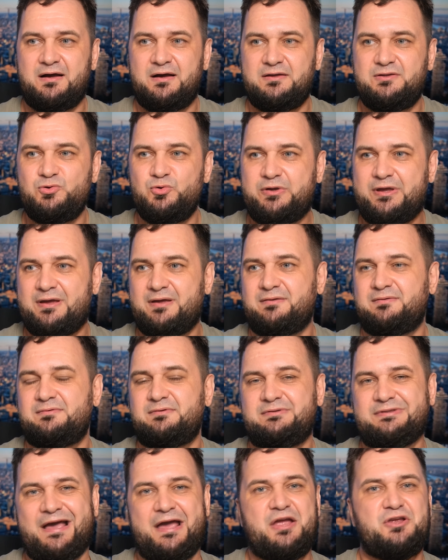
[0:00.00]
You
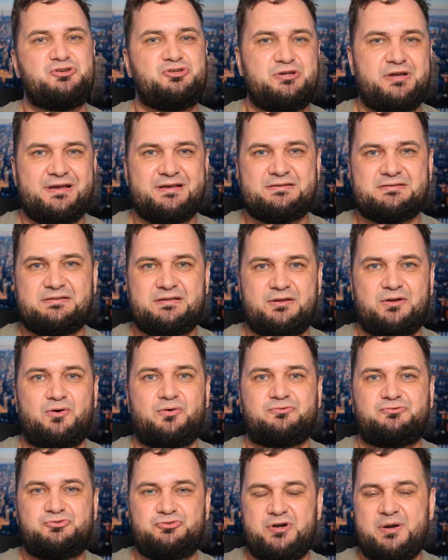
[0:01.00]
can digest,
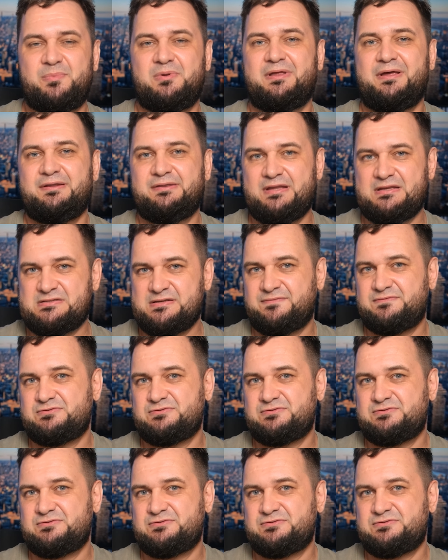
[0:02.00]
treble intensity